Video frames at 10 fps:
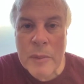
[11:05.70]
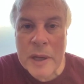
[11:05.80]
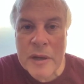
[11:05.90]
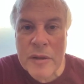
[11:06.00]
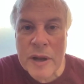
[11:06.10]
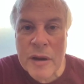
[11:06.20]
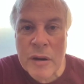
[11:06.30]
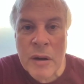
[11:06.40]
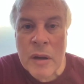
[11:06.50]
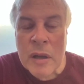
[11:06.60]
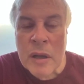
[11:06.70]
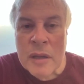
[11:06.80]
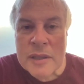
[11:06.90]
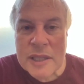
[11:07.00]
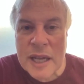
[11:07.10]
to their
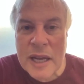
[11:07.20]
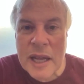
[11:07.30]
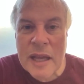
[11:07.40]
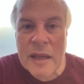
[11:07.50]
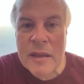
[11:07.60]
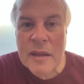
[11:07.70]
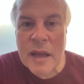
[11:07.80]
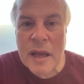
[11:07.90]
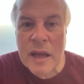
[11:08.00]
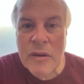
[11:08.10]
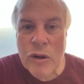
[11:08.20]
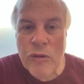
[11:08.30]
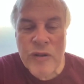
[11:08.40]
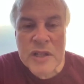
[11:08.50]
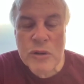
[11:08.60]
city and no
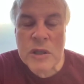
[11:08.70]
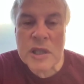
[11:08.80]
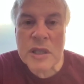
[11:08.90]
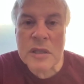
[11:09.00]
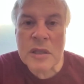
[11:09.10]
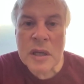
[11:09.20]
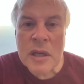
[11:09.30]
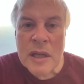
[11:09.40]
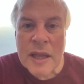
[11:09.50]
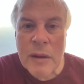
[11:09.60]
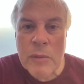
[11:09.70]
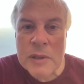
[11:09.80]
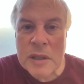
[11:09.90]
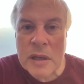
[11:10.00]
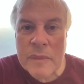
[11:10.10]
resources. That was
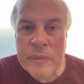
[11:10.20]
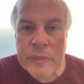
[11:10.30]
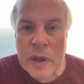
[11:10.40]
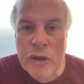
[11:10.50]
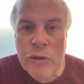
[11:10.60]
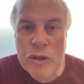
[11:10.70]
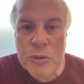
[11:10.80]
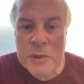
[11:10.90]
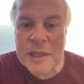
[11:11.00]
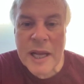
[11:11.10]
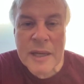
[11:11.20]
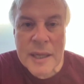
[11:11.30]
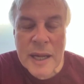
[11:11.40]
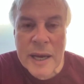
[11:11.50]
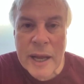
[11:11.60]
a huge mistake
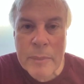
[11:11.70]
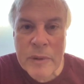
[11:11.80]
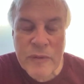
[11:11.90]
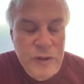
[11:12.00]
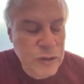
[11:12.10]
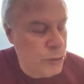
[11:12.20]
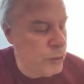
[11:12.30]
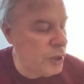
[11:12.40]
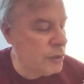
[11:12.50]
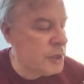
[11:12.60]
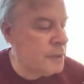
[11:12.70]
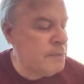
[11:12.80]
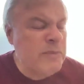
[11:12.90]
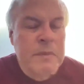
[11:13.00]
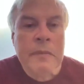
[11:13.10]
to let happen for 2 years.
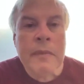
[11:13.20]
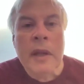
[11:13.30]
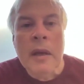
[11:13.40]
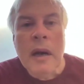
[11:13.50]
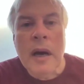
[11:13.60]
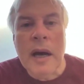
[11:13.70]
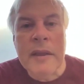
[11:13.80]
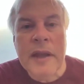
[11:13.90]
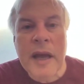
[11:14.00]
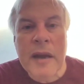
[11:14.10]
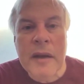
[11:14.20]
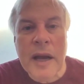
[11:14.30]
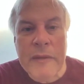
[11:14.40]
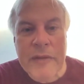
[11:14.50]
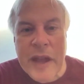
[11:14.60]
And then
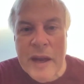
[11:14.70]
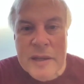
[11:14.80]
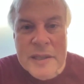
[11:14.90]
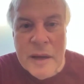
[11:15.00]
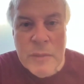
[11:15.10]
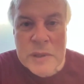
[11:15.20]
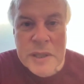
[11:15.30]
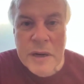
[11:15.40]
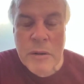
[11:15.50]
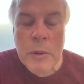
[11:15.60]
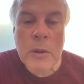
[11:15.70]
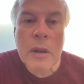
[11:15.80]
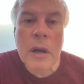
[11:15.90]
Afghanistan was terrible.